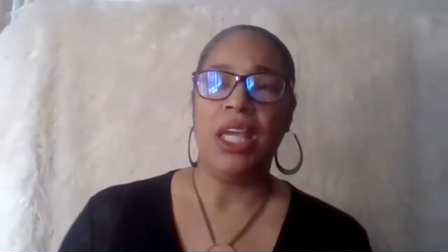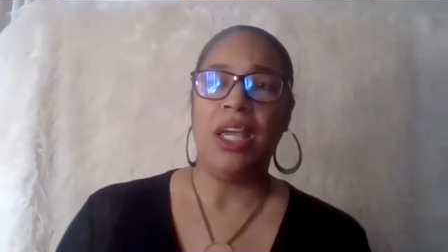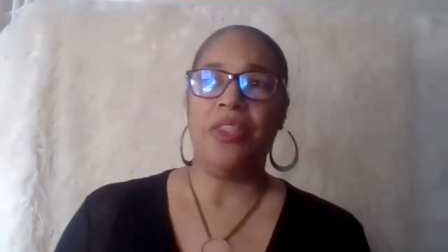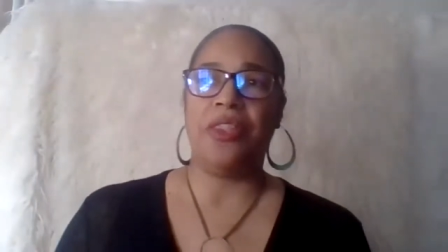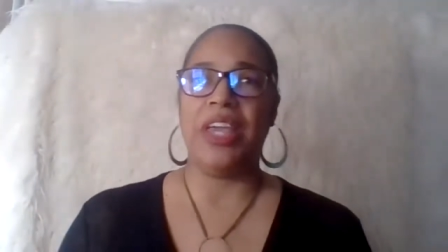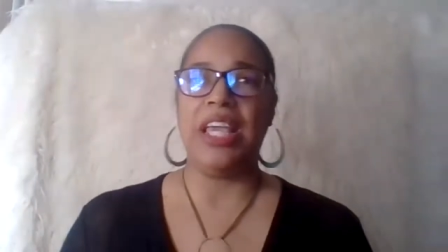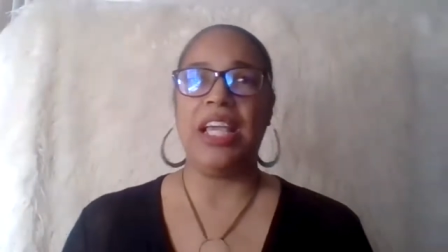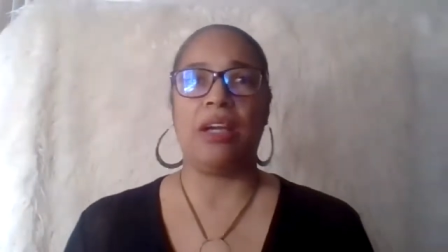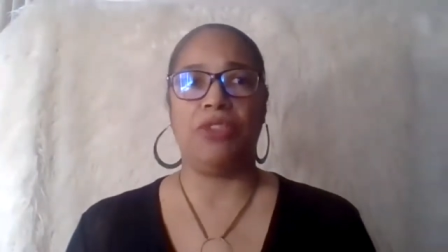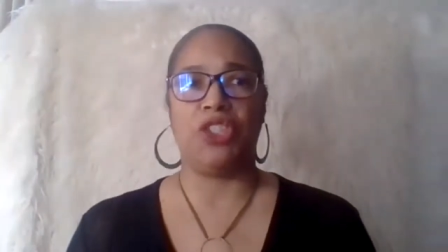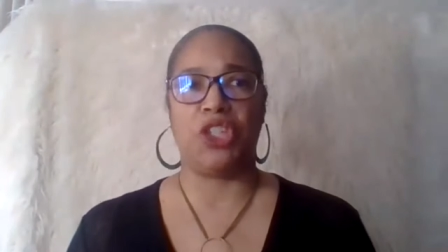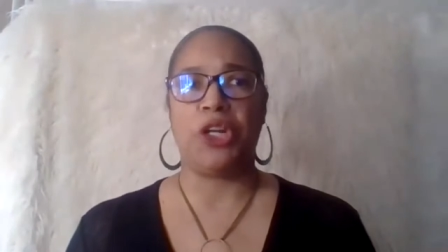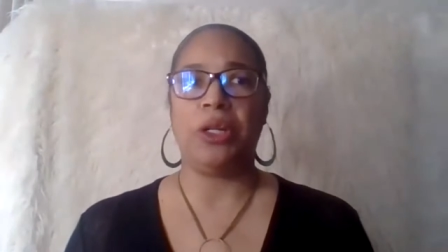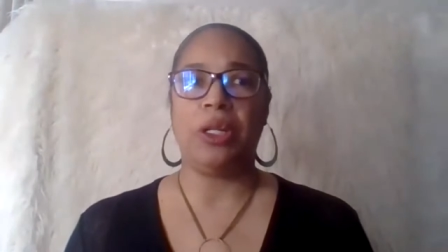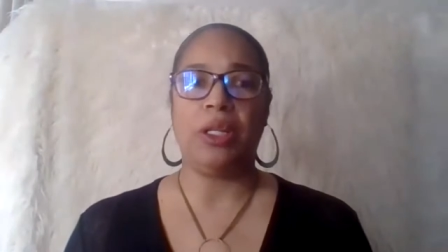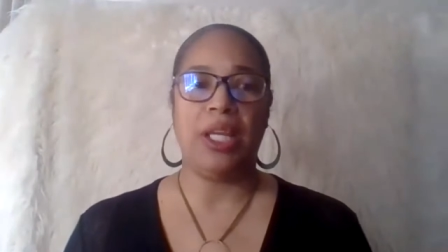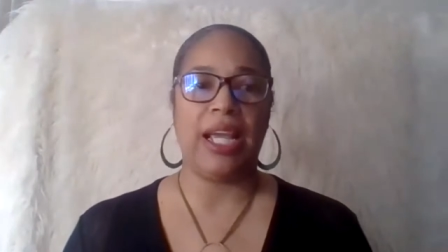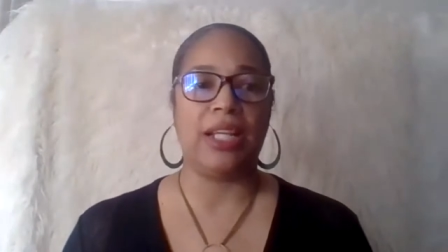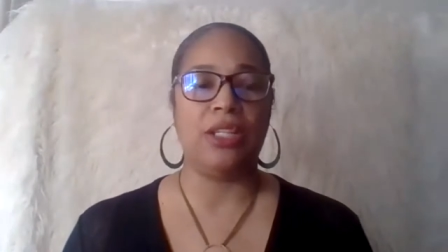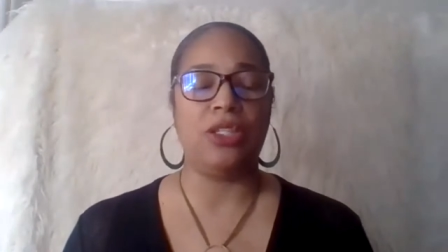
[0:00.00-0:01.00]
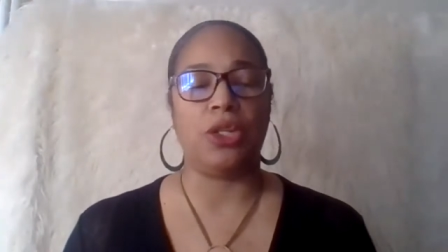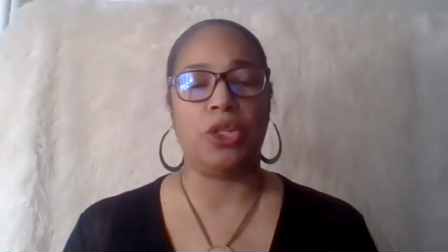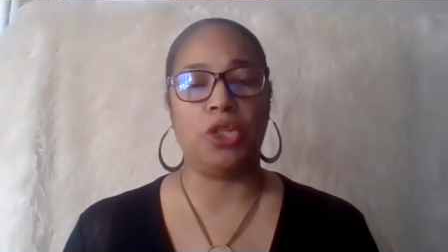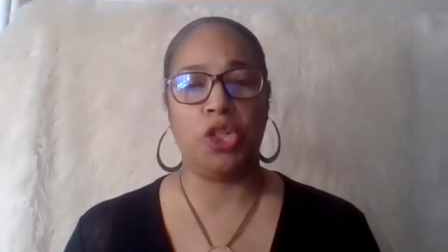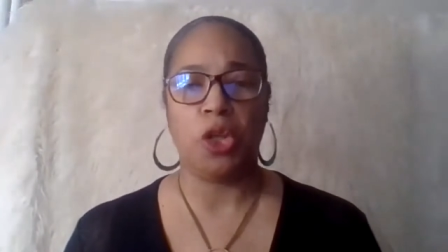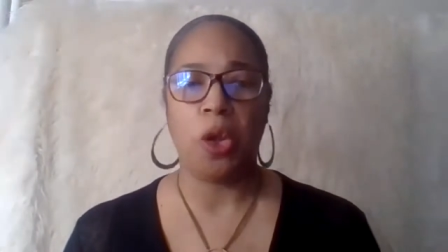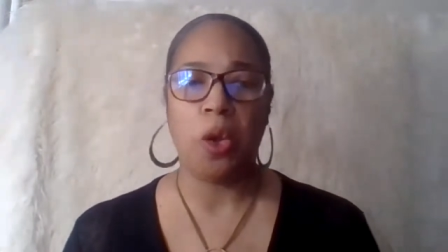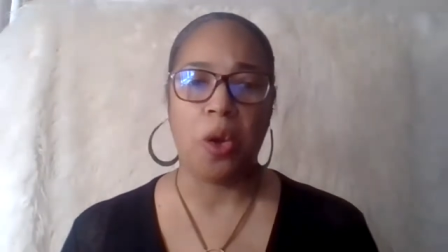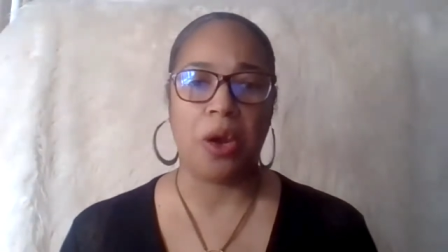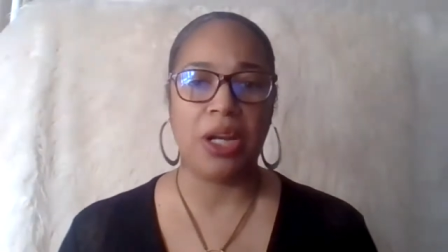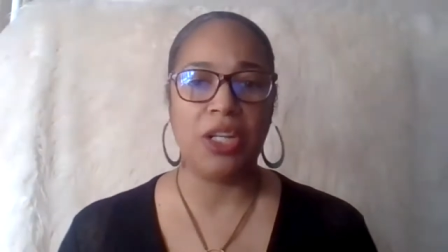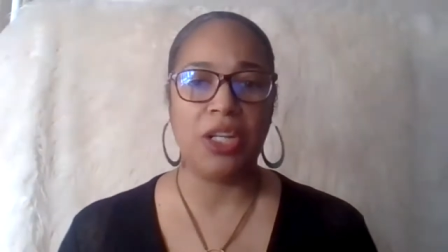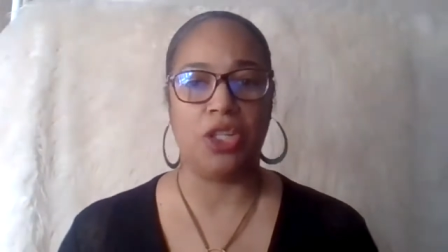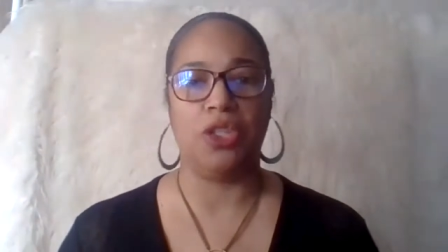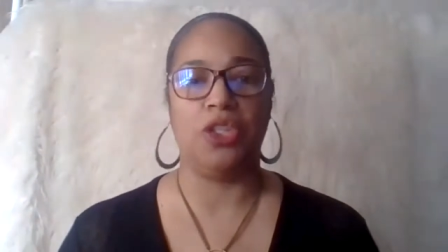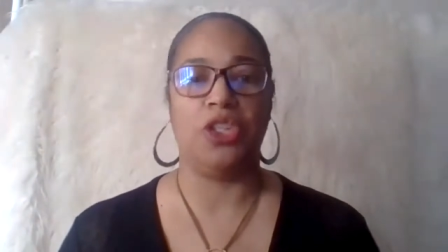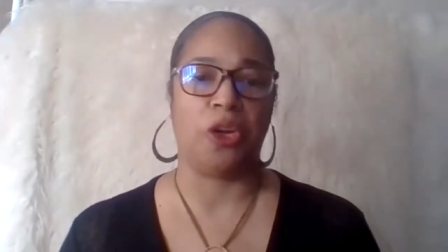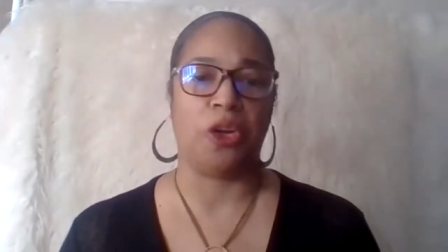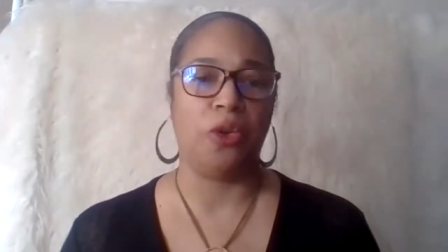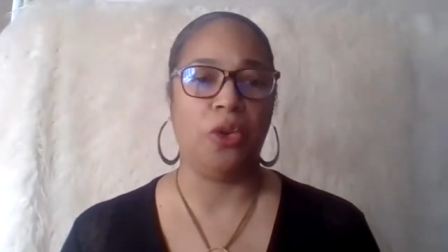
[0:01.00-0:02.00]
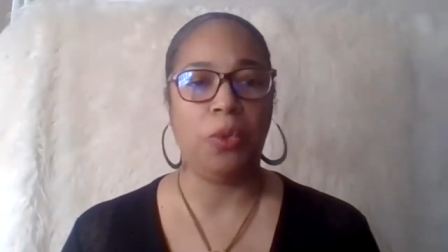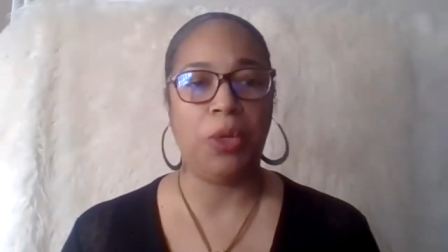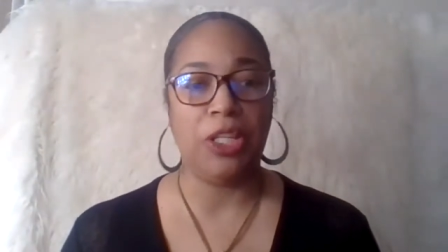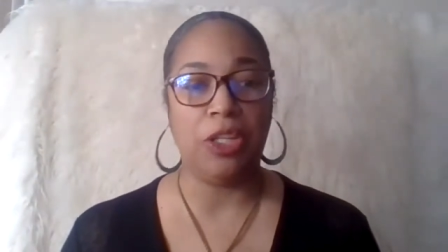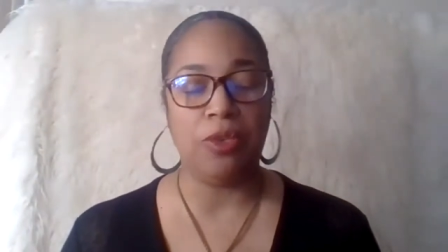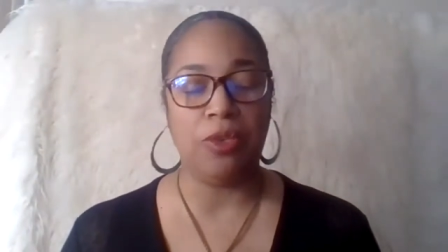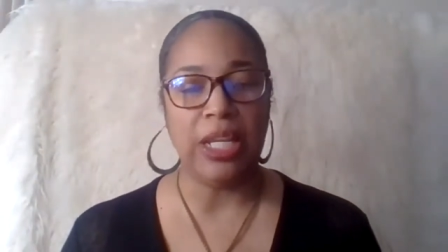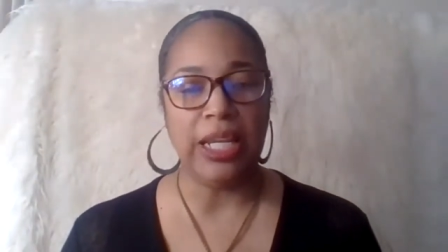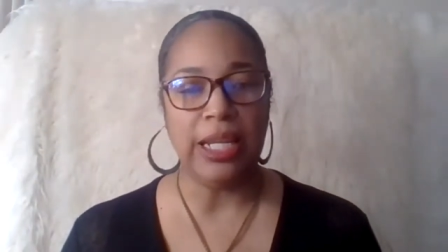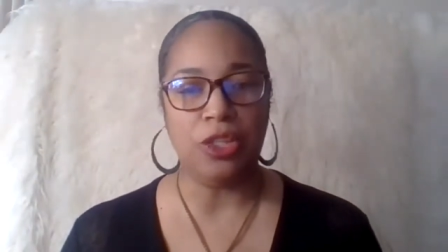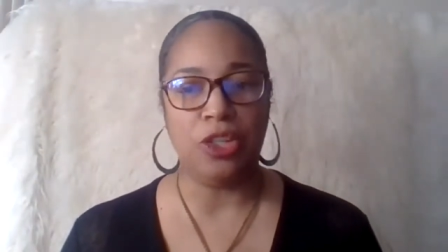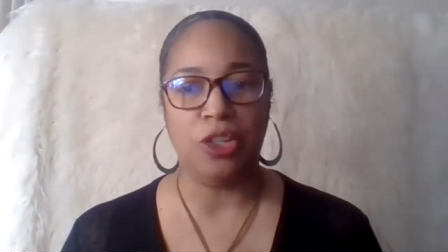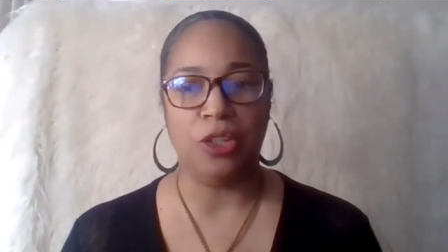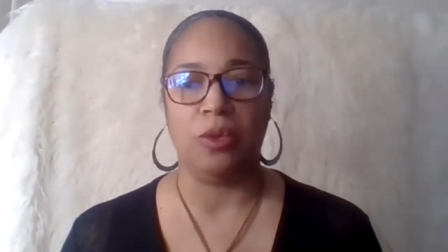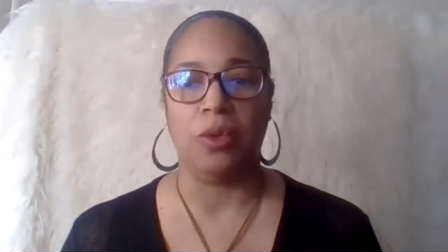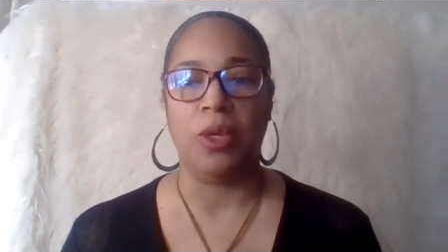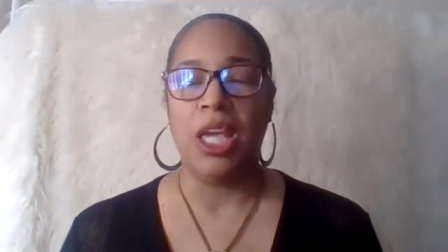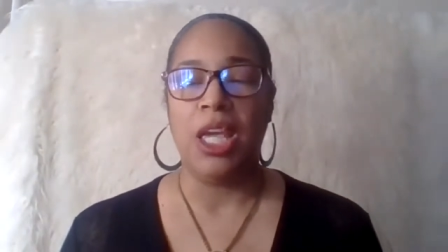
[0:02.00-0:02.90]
think of journaling as a chore, just journal when you need to.